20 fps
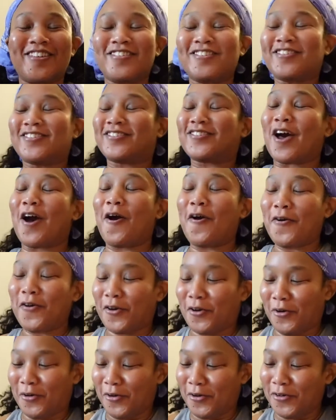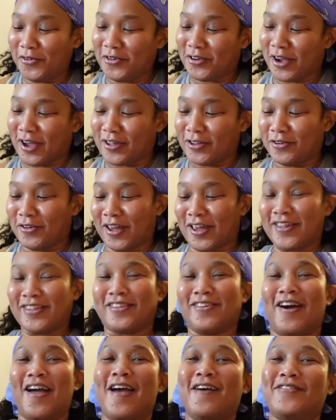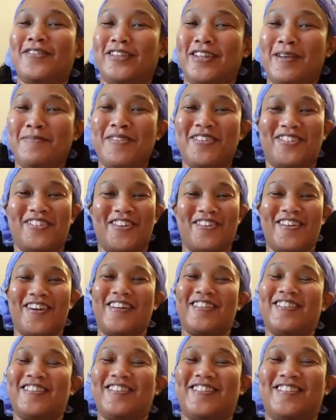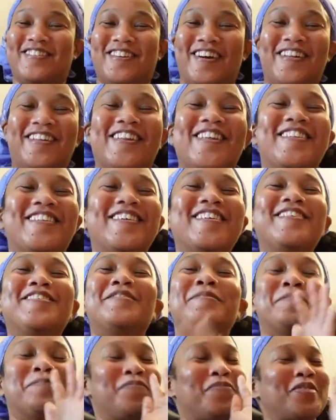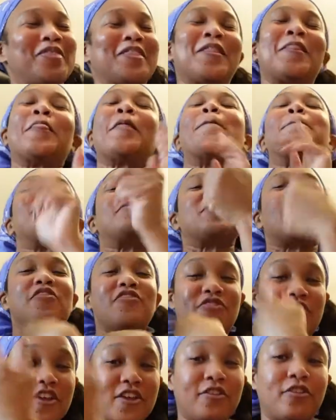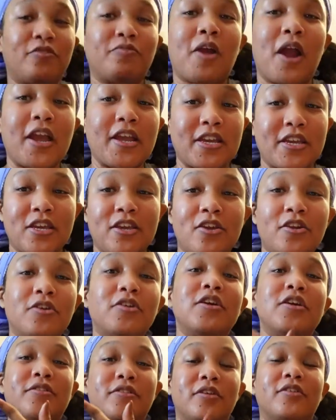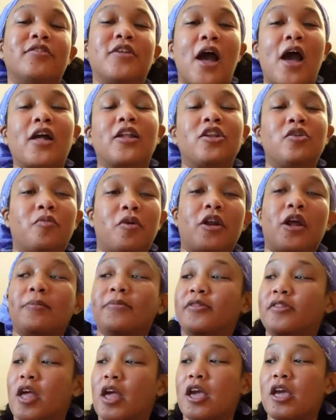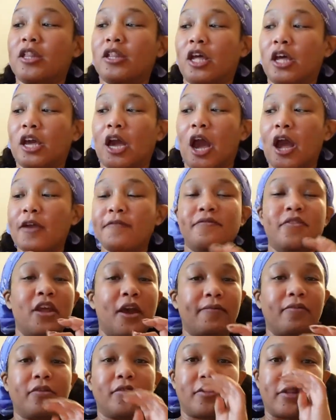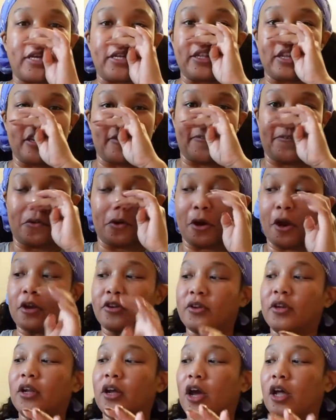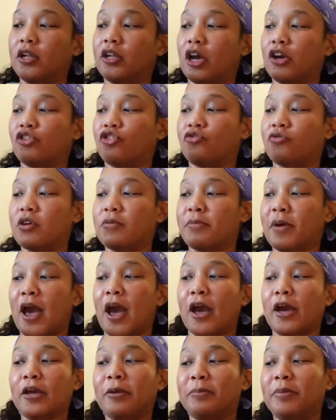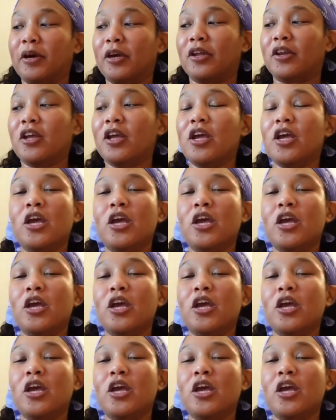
is so cool, you guys. Okay, so I have, to, let me show you how this is done. This is this right here is exactly what I'm saying. Like, I've never seen this for a, a luxury bag, but